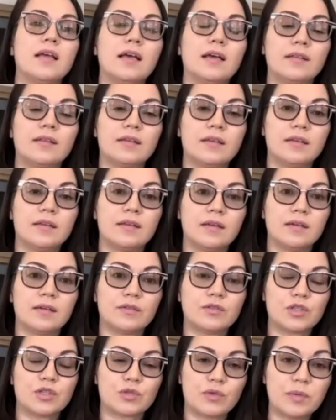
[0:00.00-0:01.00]
the
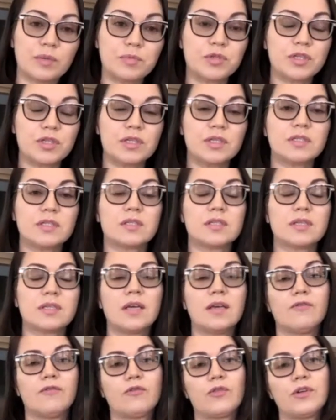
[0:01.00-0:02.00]
descriptions
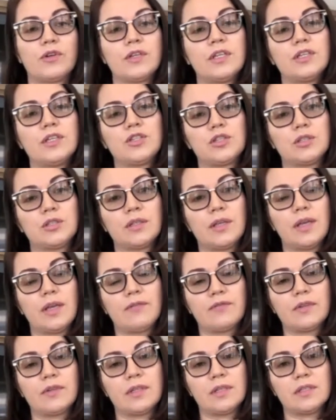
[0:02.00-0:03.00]
for each and
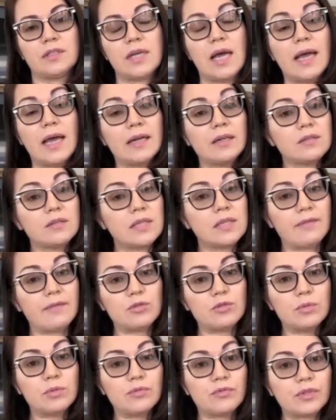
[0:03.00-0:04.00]
every, the titles have
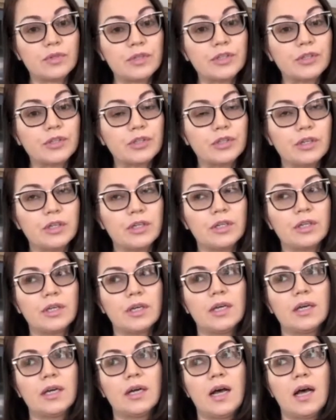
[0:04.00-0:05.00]
to be really good,
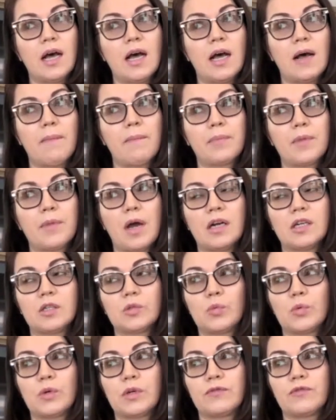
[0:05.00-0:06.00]

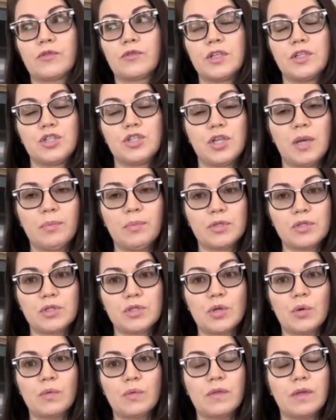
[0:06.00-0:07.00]
artwork for each
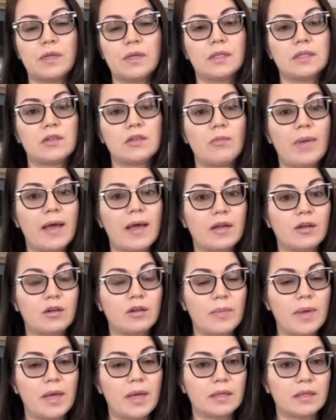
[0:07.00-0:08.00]
episode. Then it
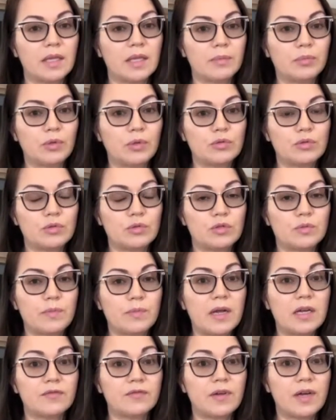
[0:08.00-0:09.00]
automatically uploads to
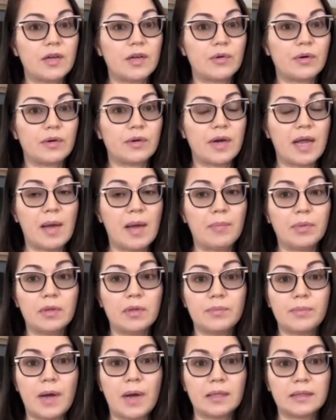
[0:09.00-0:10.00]
Spotify or
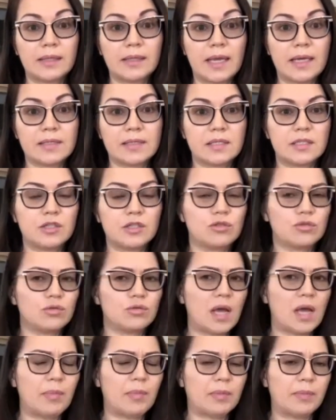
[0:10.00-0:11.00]
Apple Podcasts. I need to do
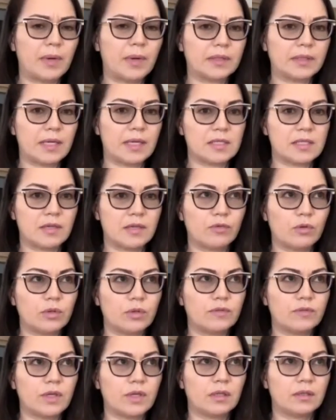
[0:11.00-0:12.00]
Apple Podcasts. I've only
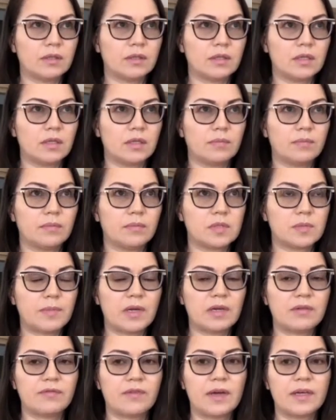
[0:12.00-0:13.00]
done the
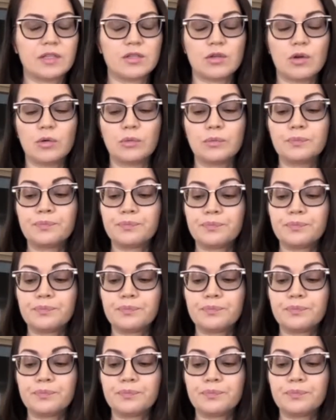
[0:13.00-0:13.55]
Spotify. So,